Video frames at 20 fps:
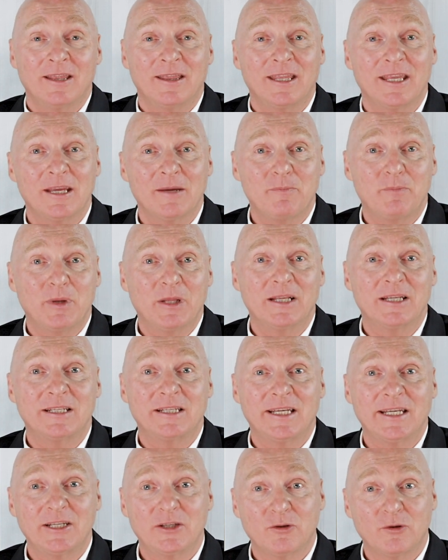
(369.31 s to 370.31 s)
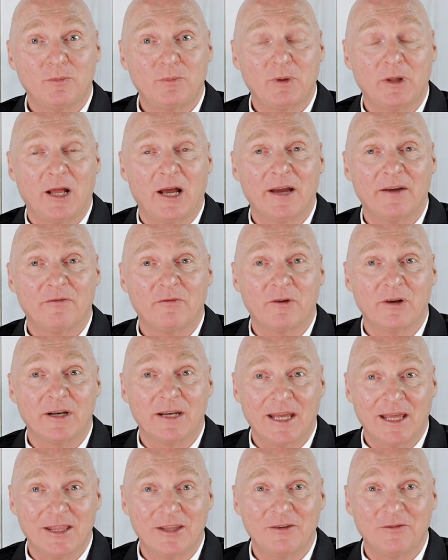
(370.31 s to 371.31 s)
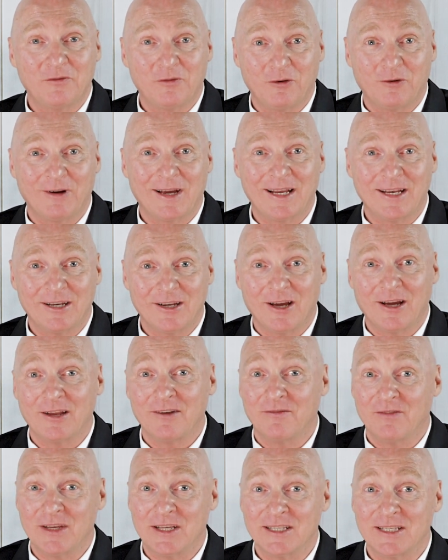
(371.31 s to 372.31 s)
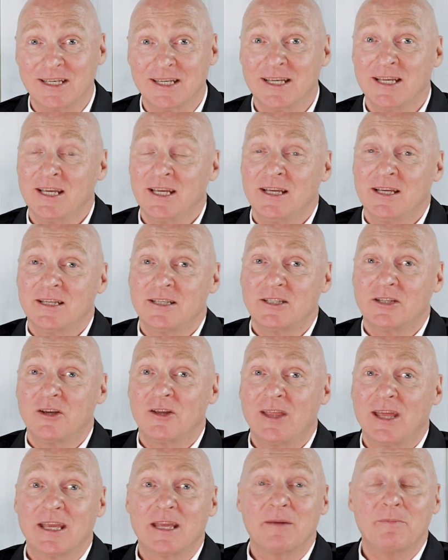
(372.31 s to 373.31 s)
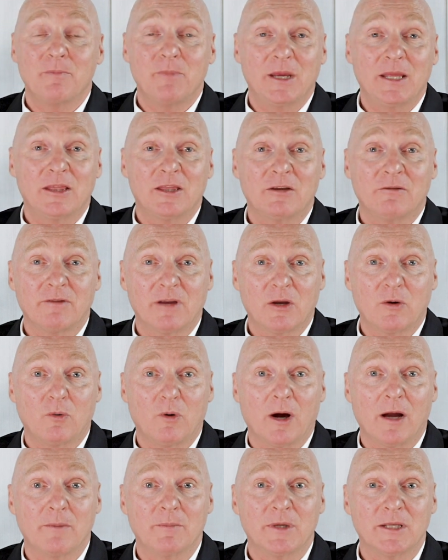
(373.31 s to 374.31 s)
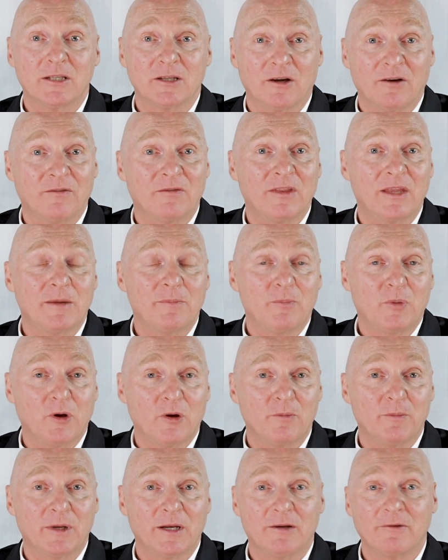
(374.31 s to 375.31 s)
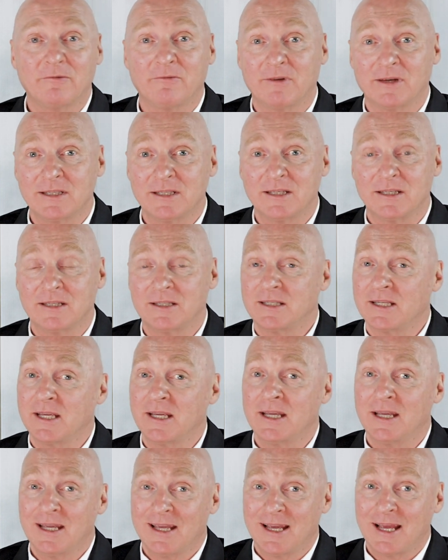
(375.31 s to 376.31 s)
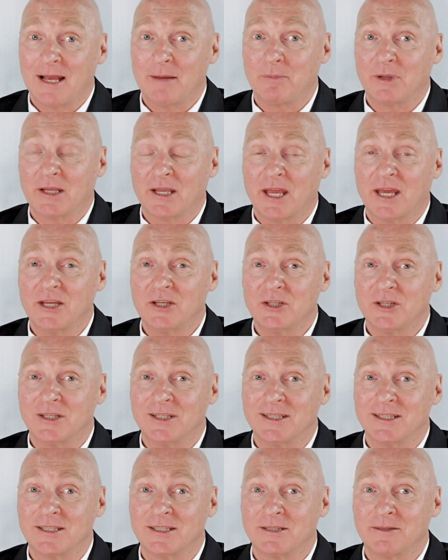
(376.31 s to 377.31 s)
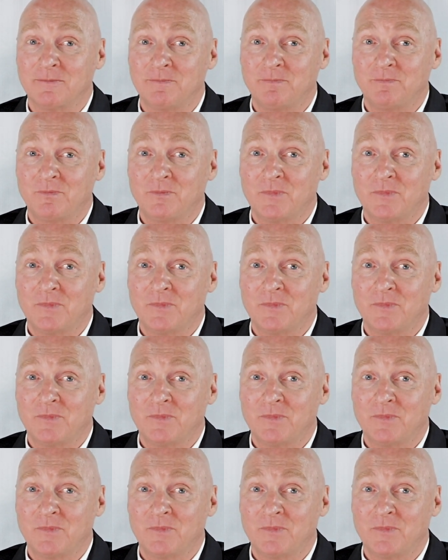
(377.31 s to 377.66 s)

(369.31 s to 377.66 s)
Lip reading: the ability to apply for another 489 visa so they can meet the requirements of their permanent residency applications.